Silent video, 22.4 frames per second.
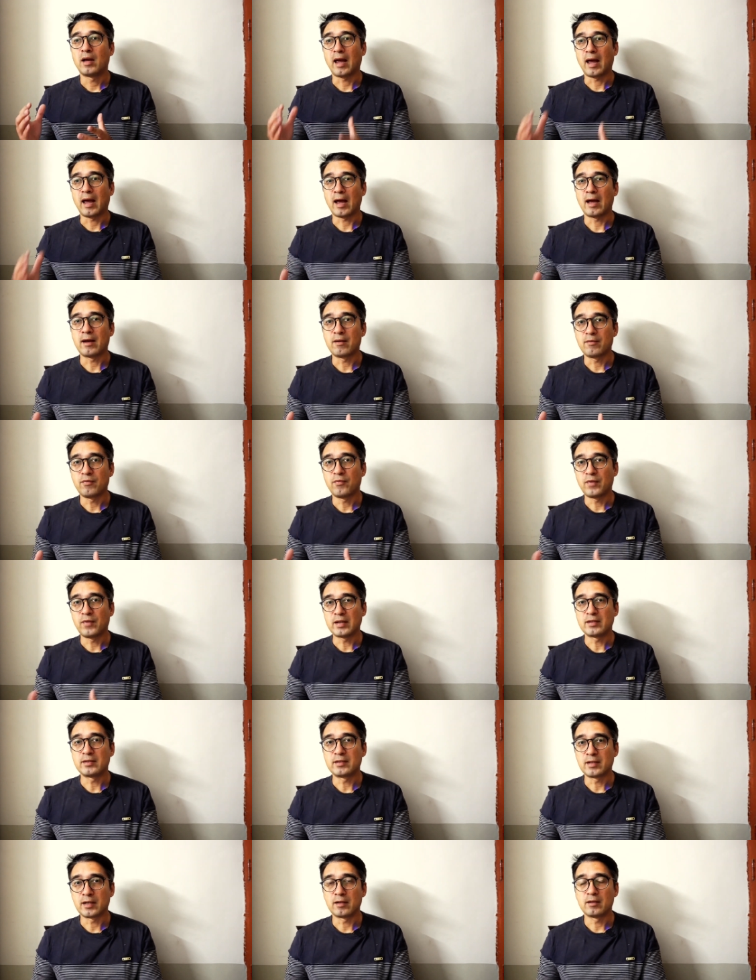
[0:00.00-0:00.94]
and
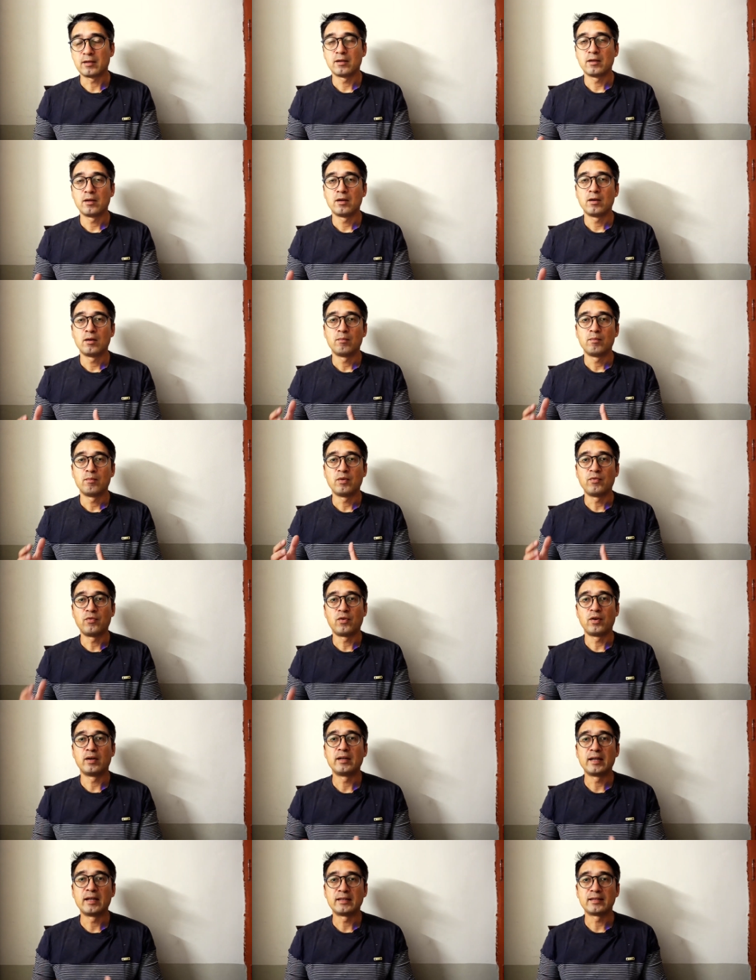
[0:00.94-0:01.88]
fix it
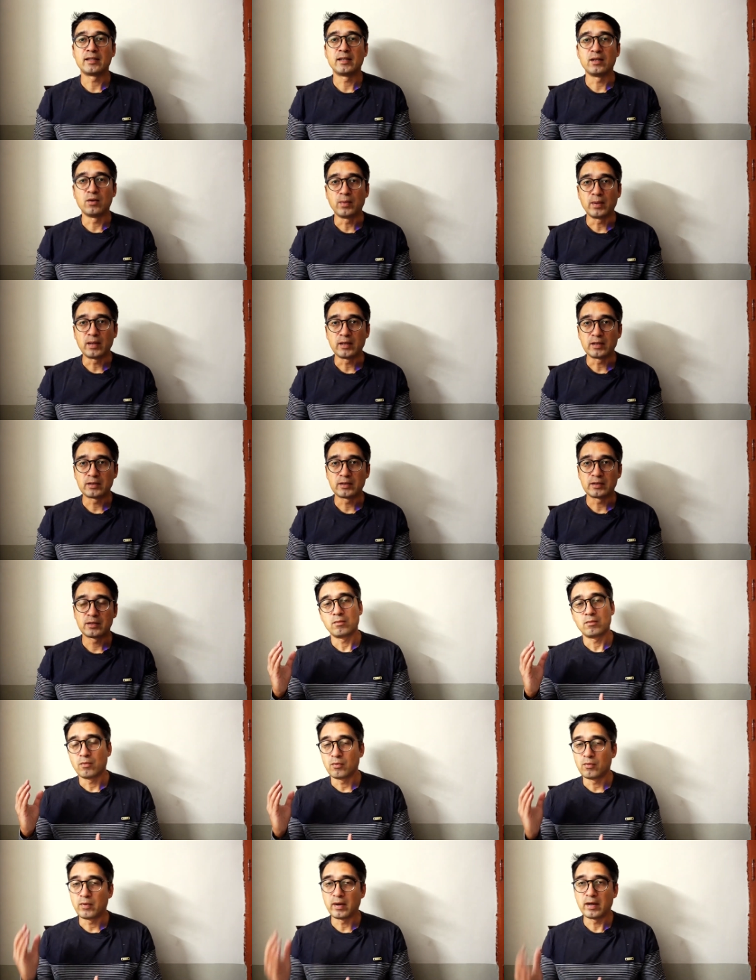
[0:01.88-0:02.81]
before it gets any worse.
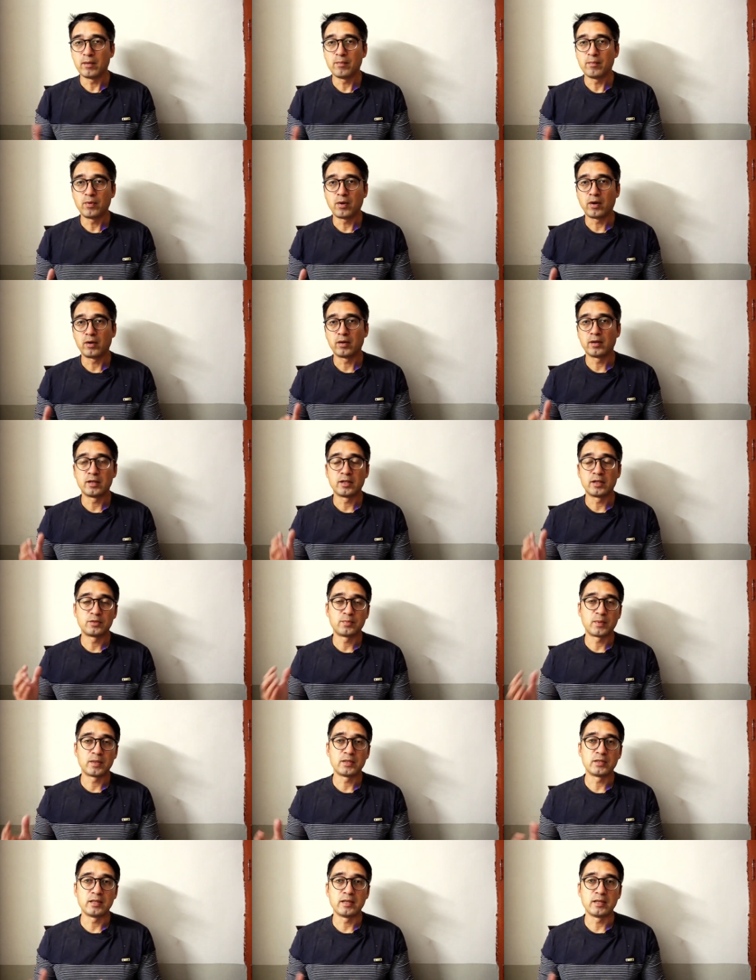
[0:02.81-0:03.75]
Very important,
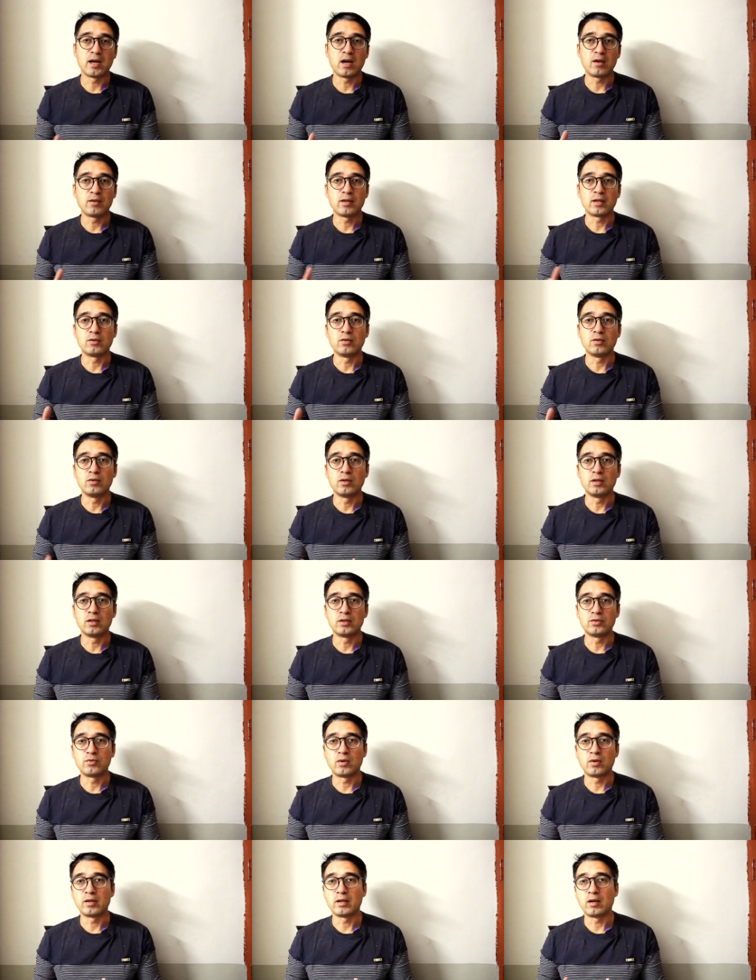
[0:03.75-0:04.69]
especially now that Google
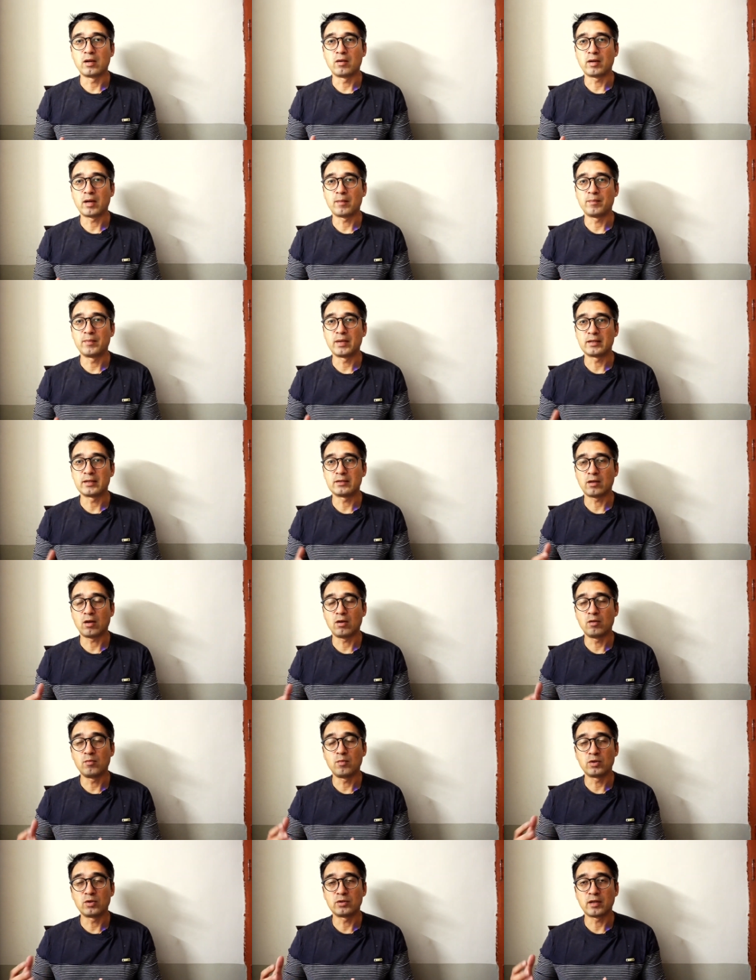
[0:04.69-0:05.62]
is rolling out updates
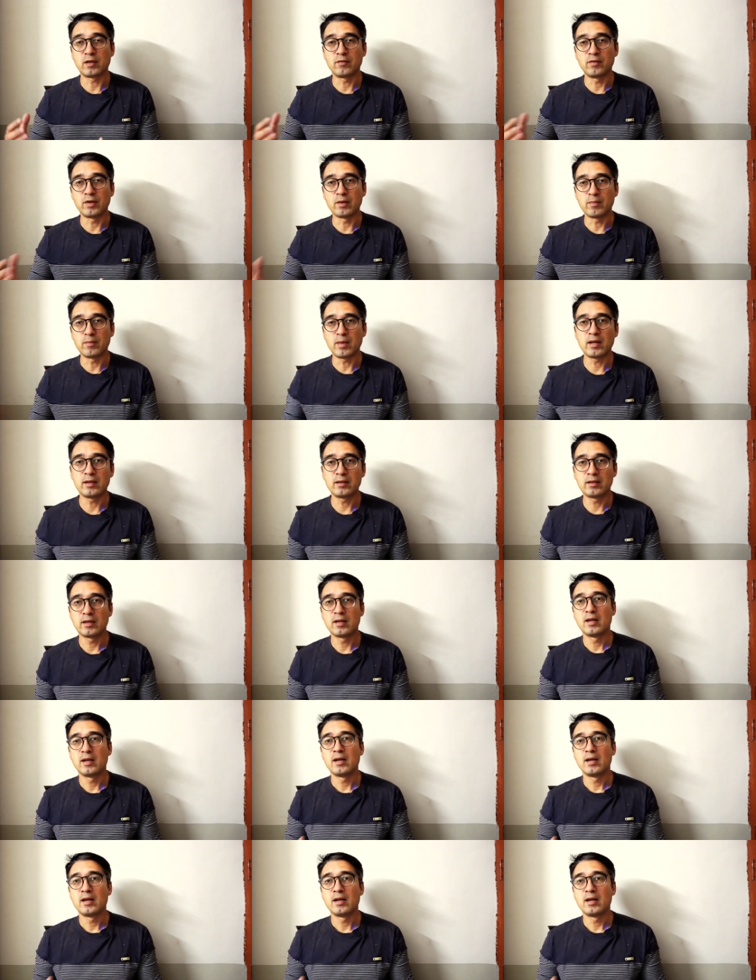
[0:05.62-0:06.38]
almost every month.